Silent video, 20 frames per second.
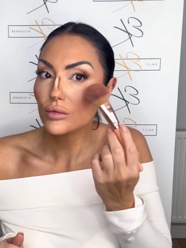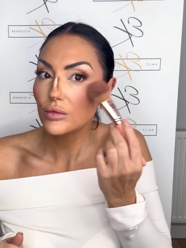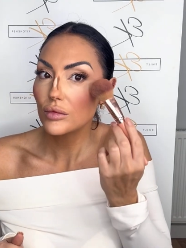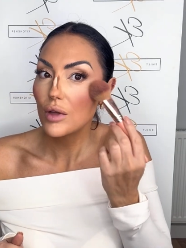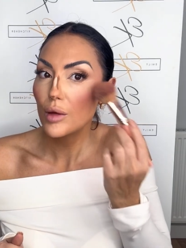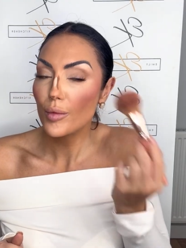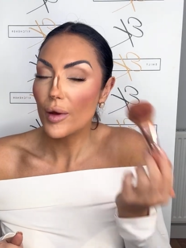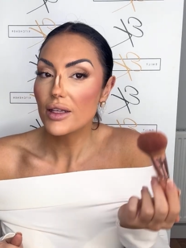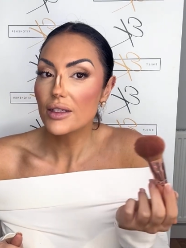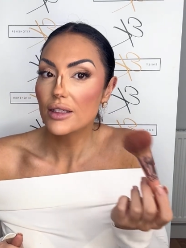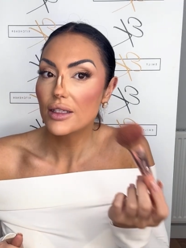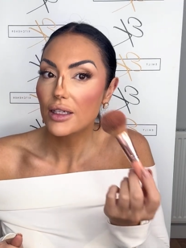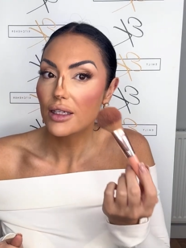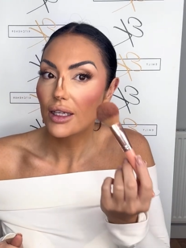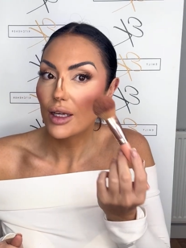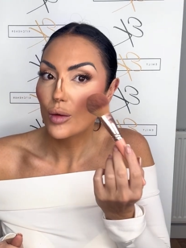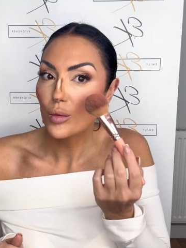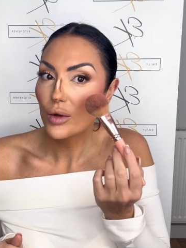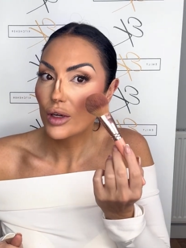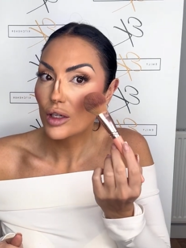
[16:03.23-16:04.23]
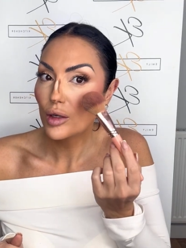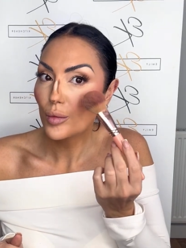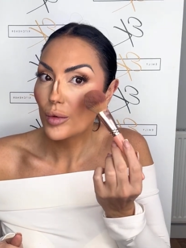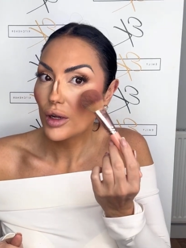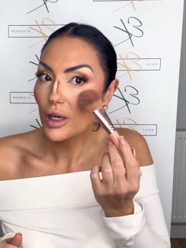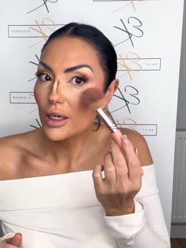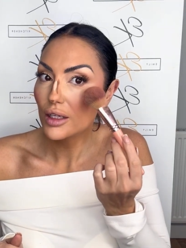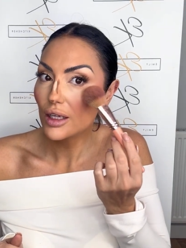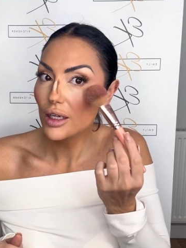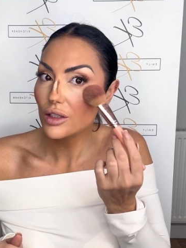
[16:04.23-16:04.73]
Basically, I'm going to
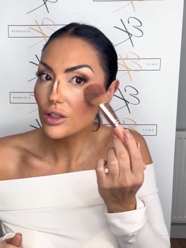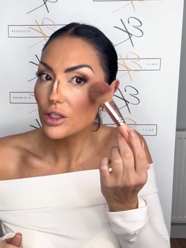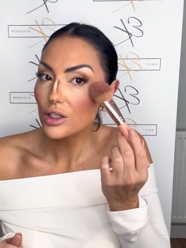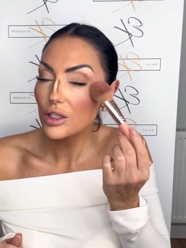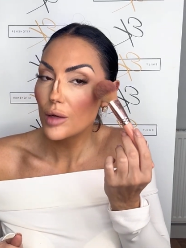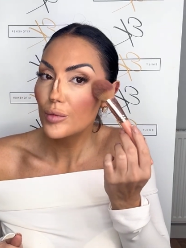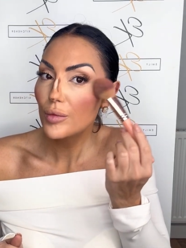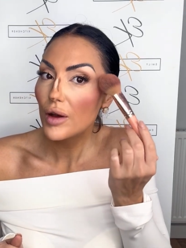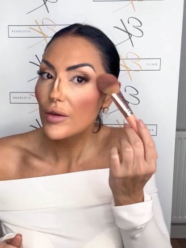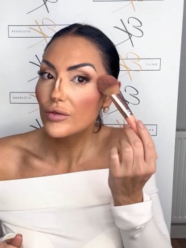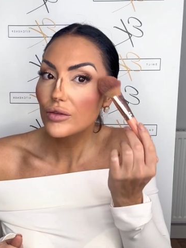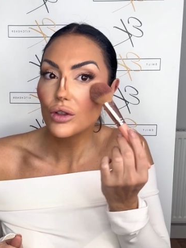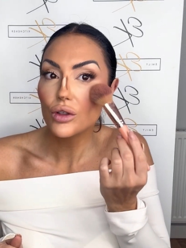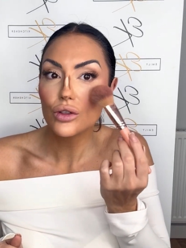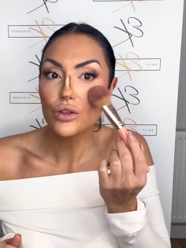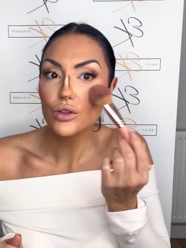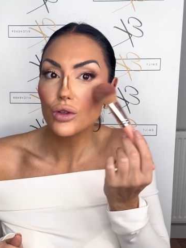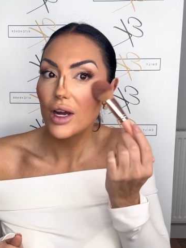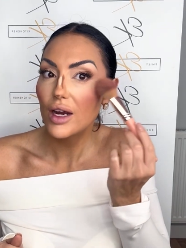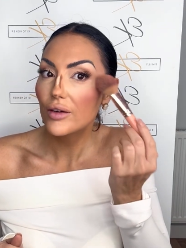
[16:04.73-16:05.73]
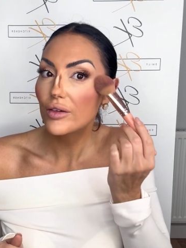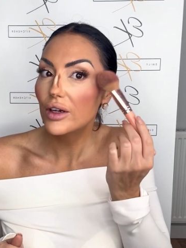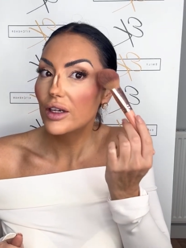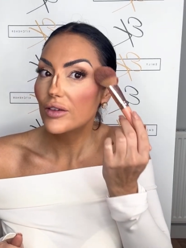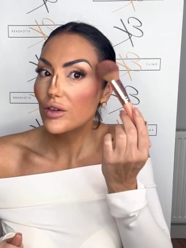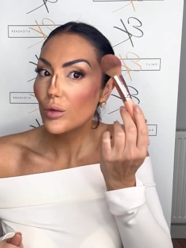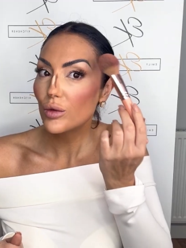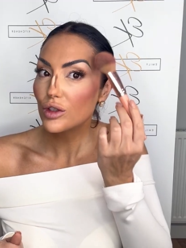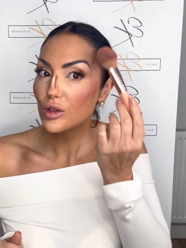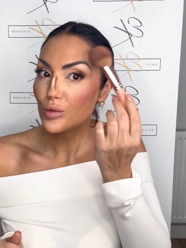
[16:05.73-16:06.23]
apply that just above the contour area. If
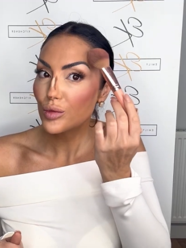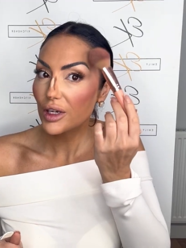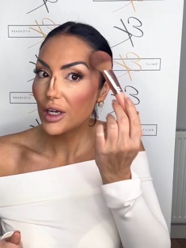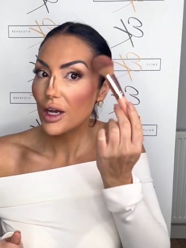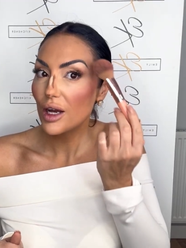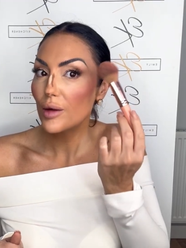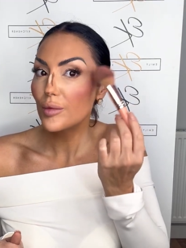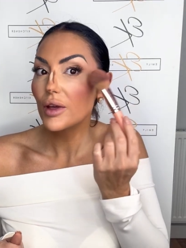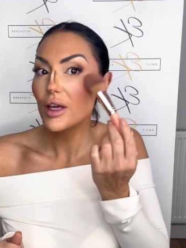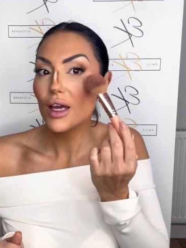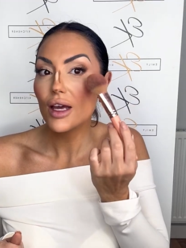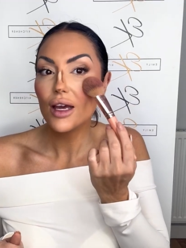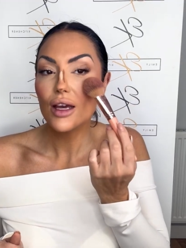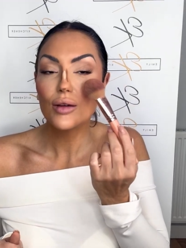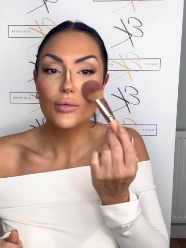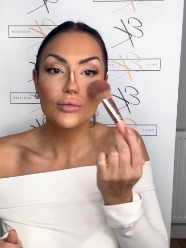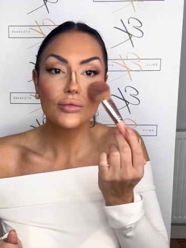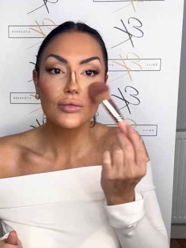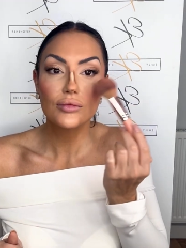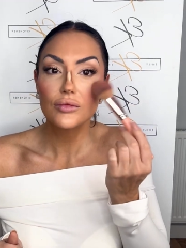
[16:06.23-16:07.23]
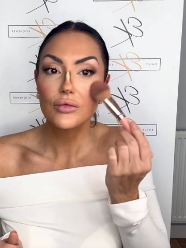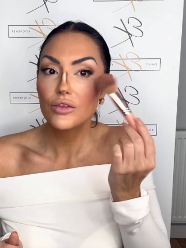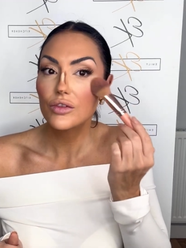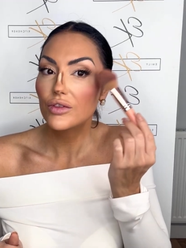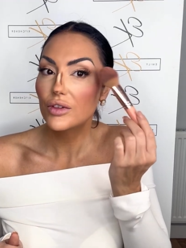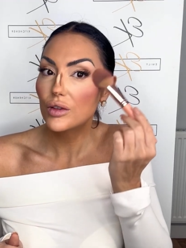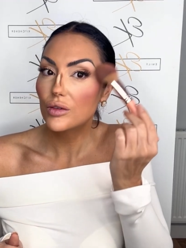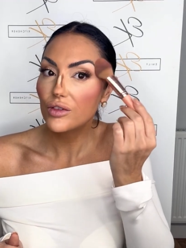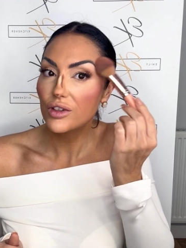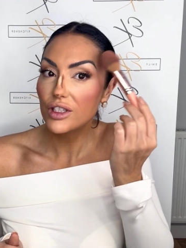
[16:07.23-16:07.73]
you want to bring it up here,
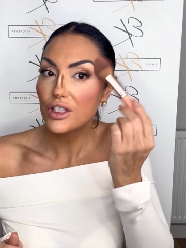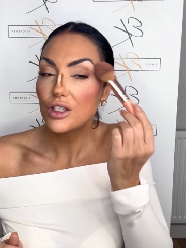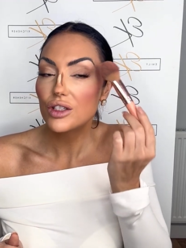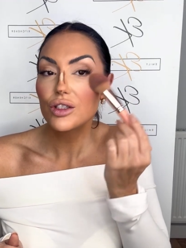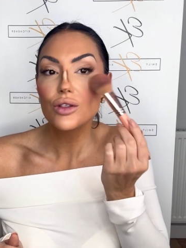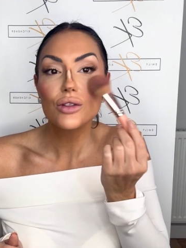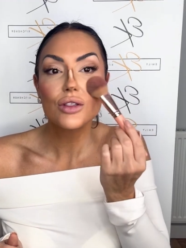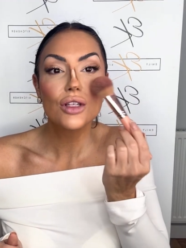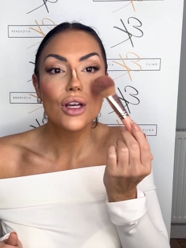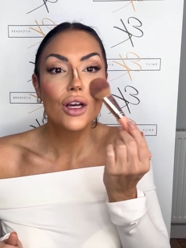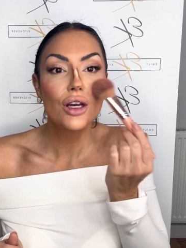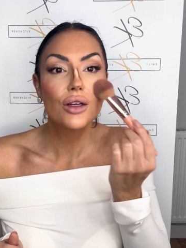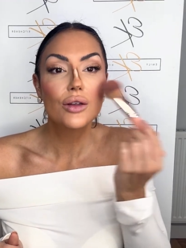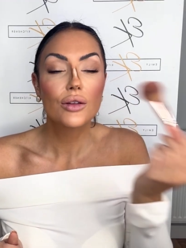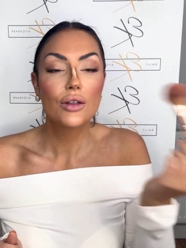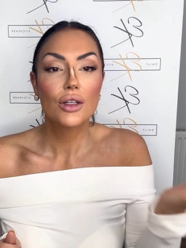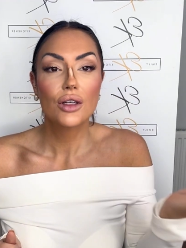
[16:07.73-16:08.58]
feel free to do so,